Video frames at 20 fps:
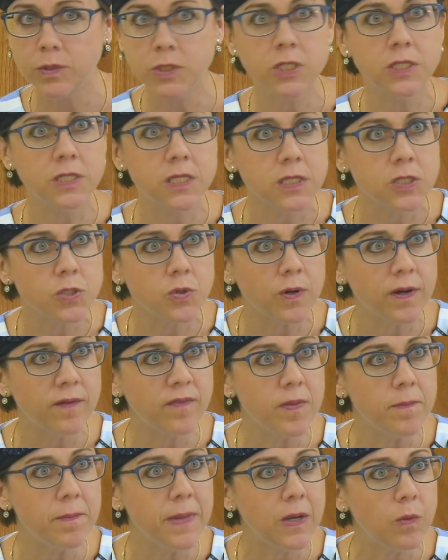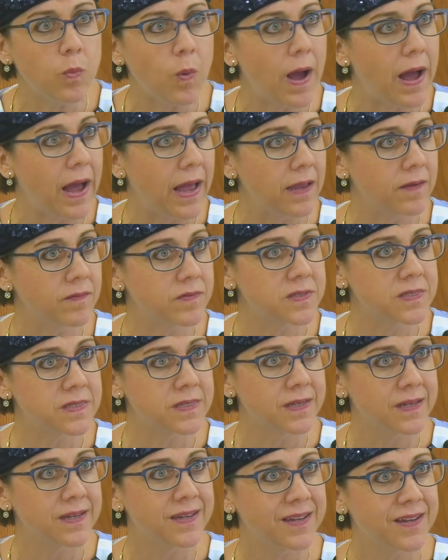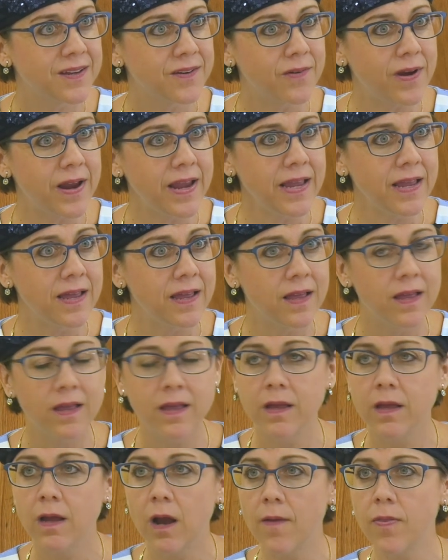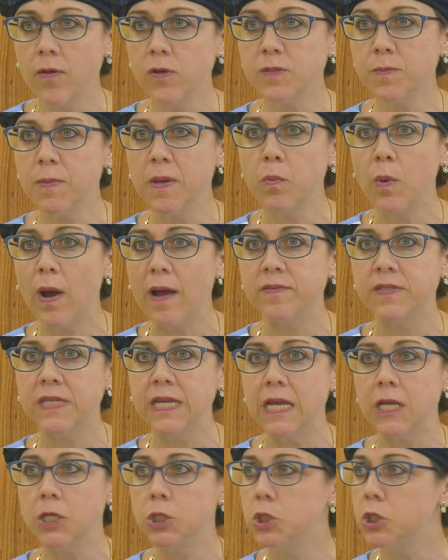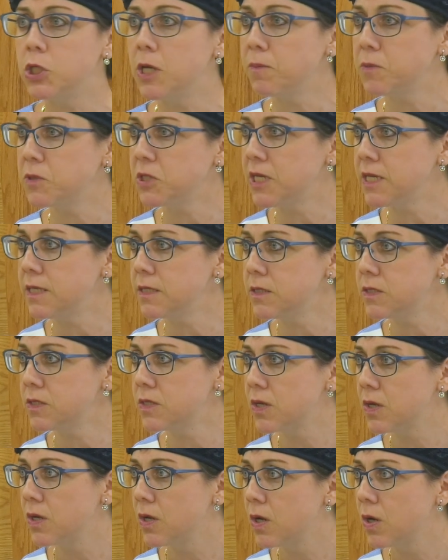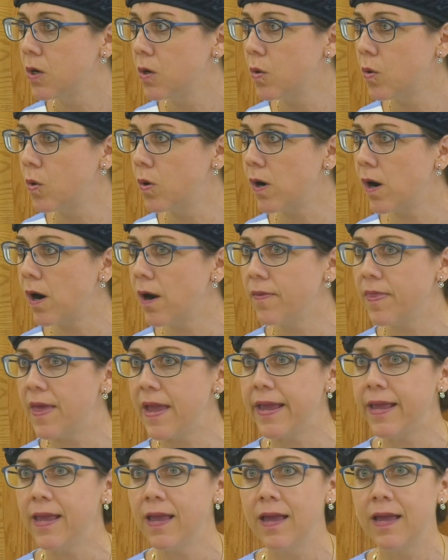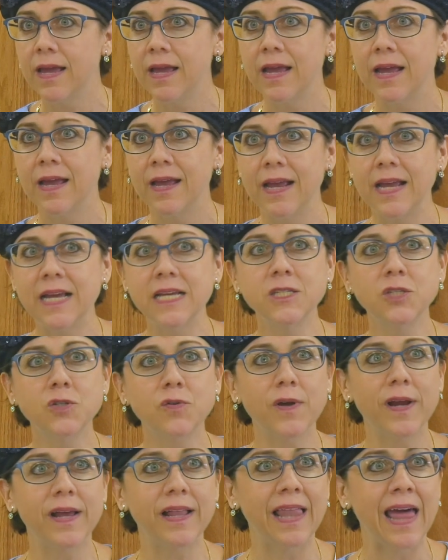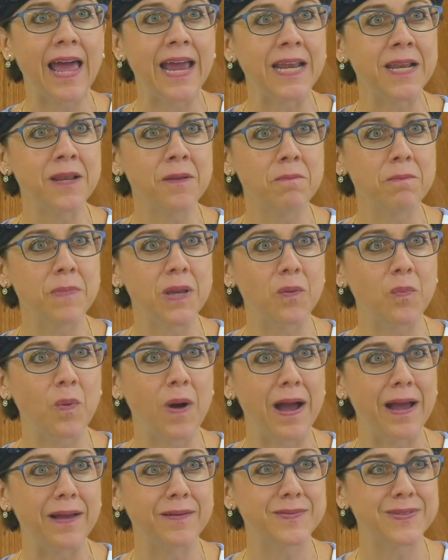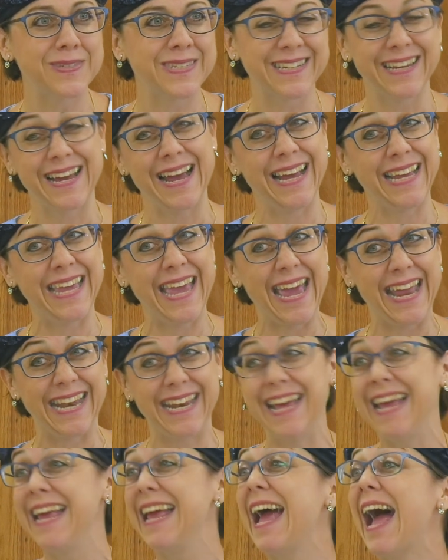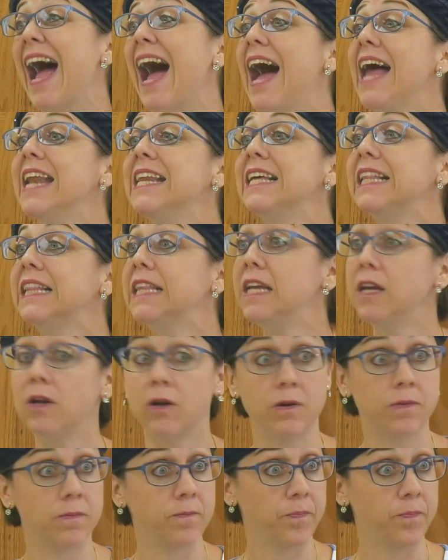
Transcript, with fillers: which is the story of the midwives, right? Are those midwives Egyptians, or are they Israelite midwives? Again, unclear.